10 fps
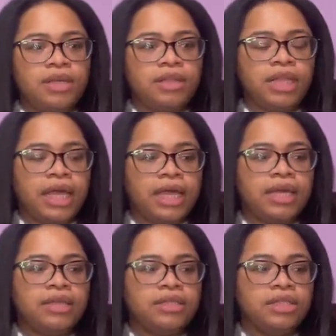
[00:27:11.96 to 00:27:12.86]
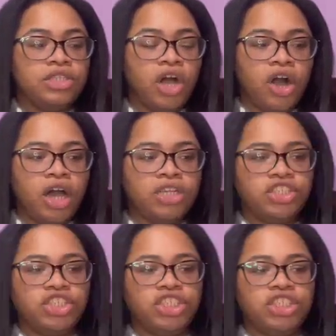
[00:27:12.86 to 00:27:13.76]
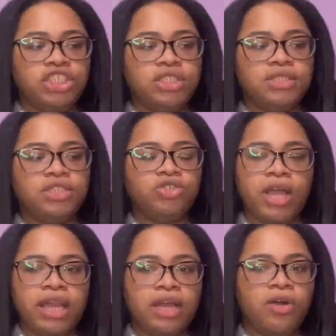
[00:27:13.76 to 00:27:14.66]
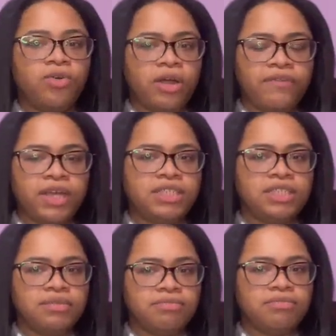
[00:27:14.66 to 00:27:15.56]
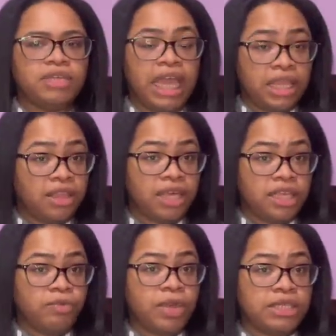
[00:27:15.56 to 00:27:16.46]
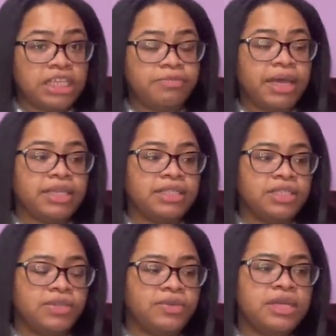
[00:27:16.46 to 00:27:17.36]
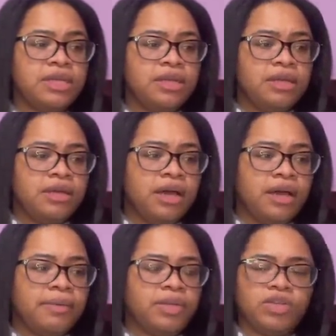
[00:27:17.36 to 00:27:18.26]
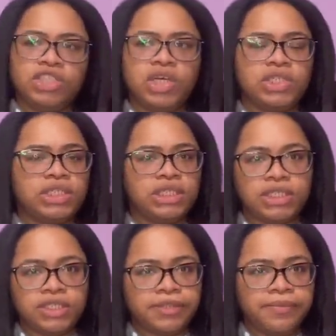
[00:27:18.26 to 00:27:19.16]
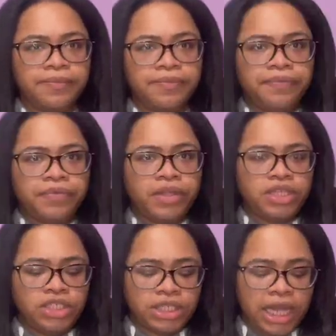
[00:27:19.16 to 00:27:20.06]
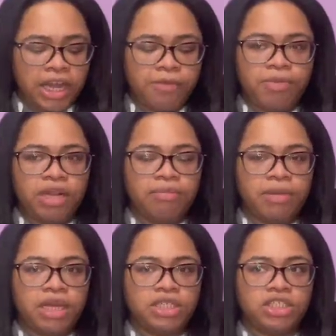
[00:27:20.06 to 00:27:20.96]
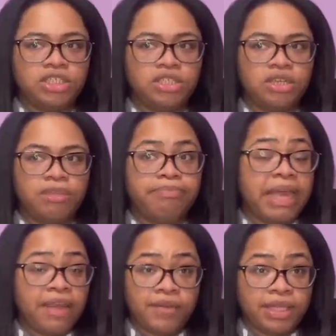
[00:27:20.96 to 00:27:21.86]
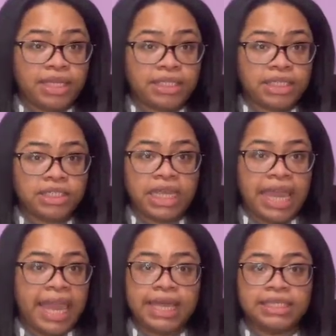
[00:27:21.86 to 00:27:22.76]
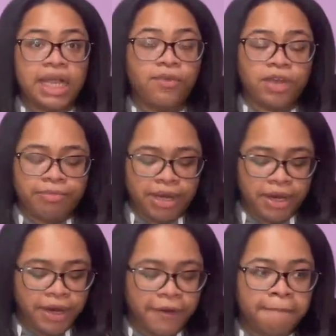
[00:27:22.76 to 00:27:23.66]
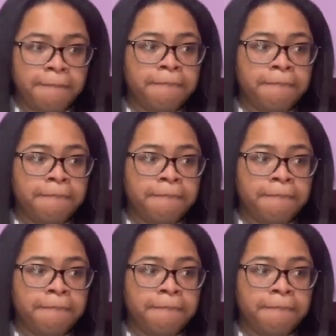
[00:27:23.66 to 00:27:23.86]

Like, Dawn, she's trying to hold. I feel like she's handling it as well as I expected to. You know, she lost her sister. She's out here pretty much parentless because Hank is not worried about her.